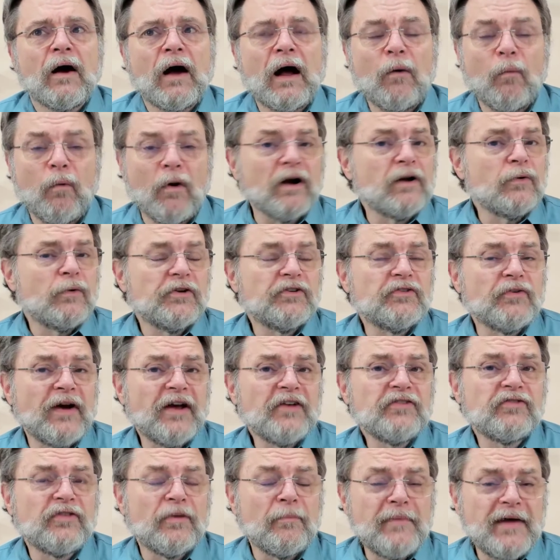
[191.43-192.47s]
I want to
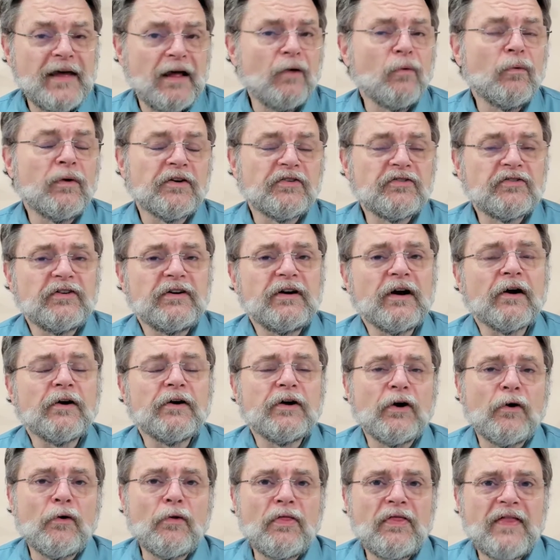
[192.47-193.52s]
address the malware
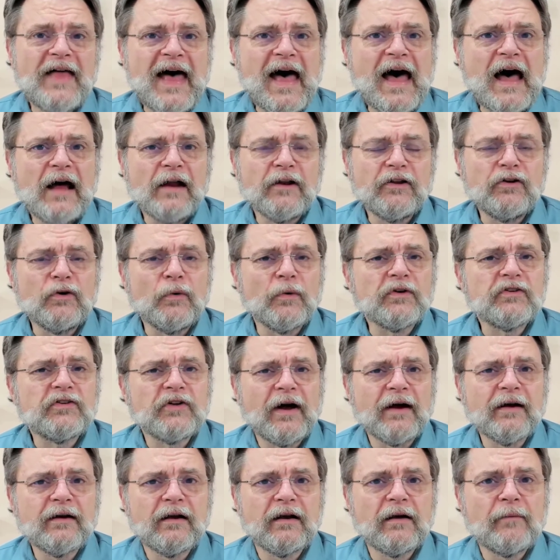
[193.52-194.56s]
scenario that you were
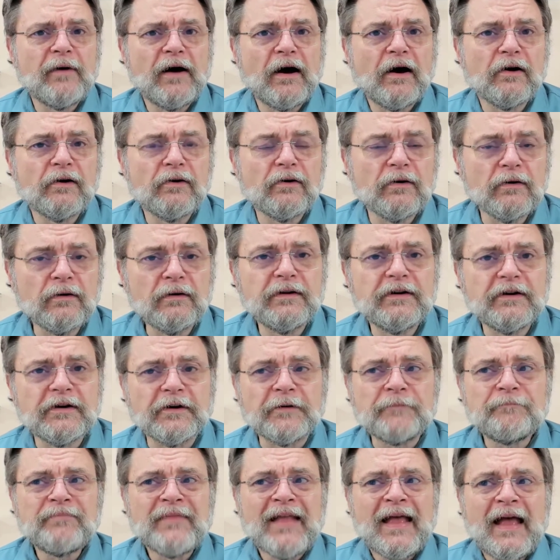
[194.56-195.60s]
talking about
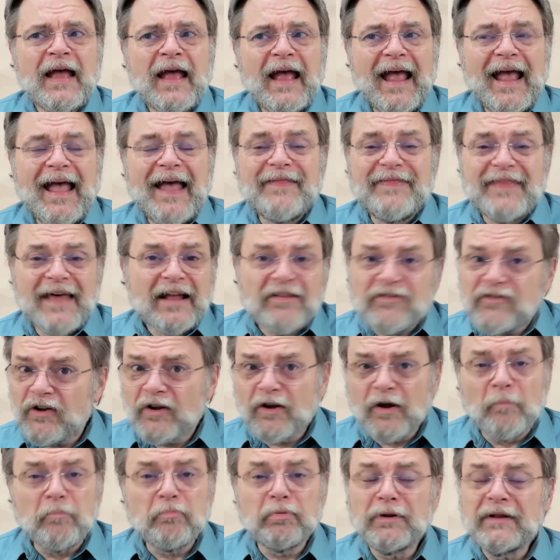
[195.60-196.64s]
earlier, and that's a
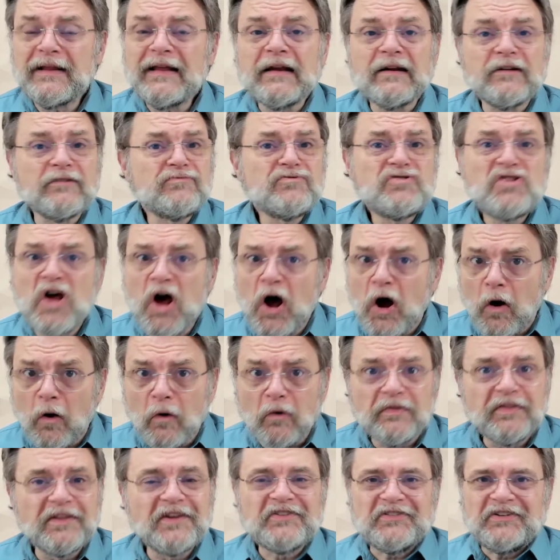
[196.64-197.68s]
complete
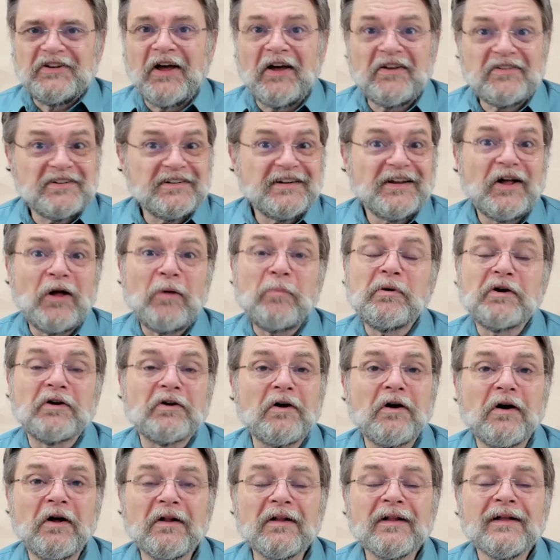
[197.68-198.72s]
no. This doesn't help at
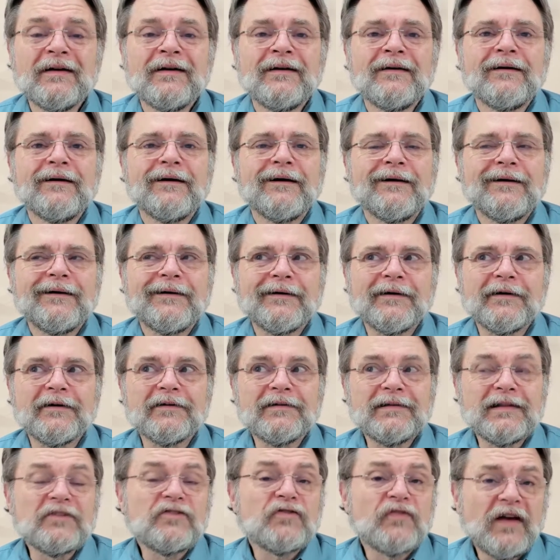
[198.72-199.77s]
all. Uh,
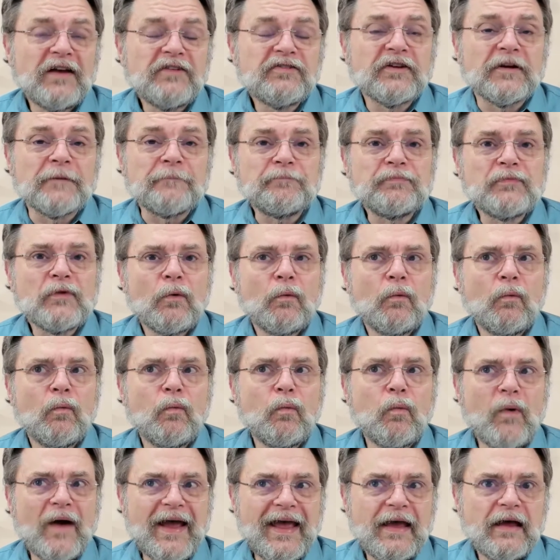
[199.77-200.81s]
let's face it,
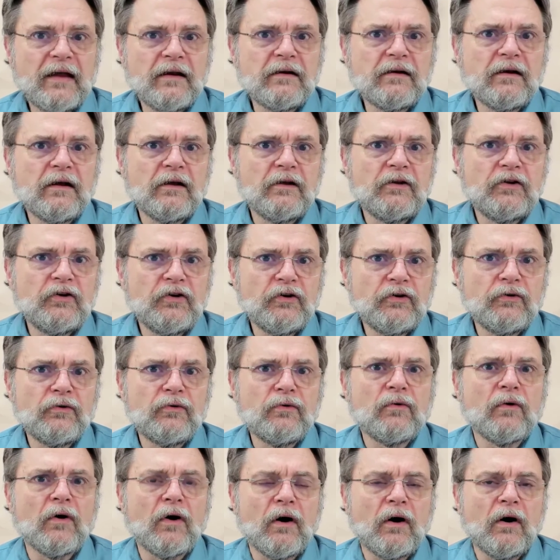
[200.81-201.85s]
when
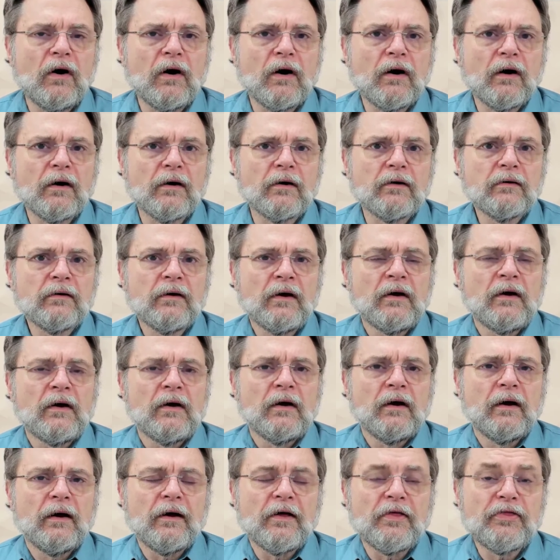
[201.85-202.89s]
you are
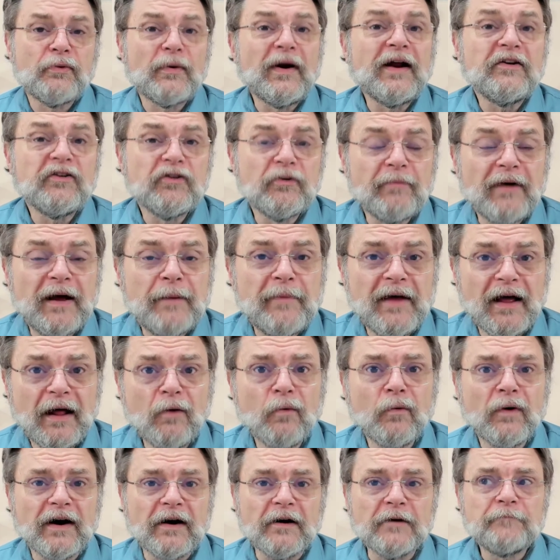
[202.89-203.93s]
uh, threatened by
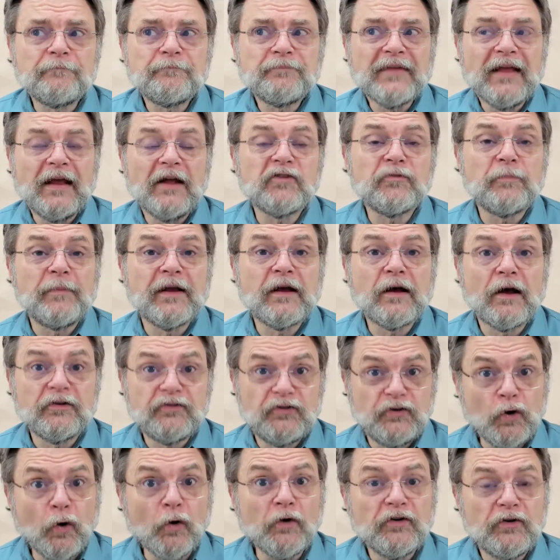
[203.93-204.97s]
malware, it's
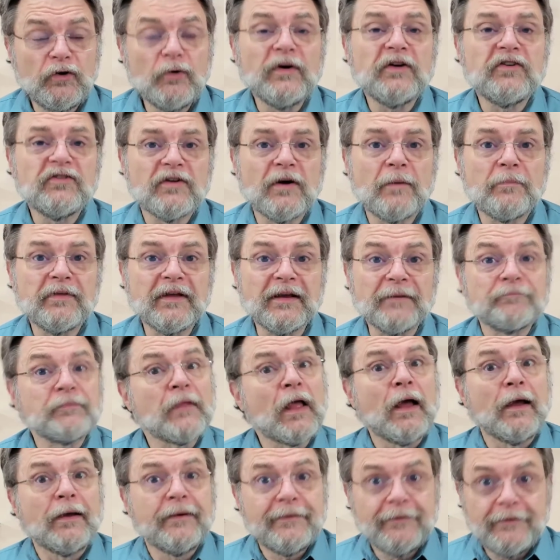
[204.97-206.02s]
because you're doing something.
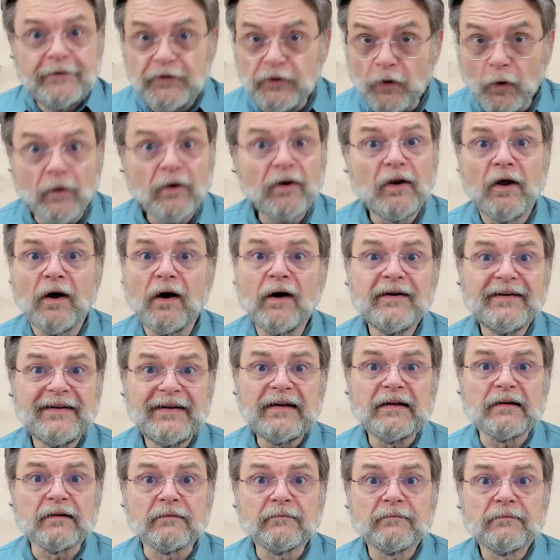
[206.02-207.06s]
You're logged
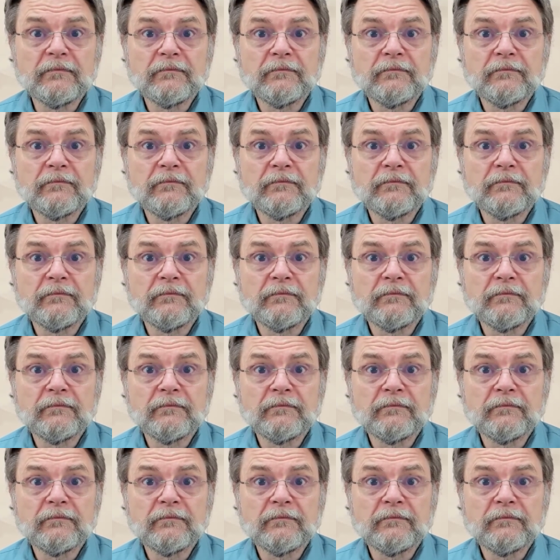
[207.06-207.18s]
in.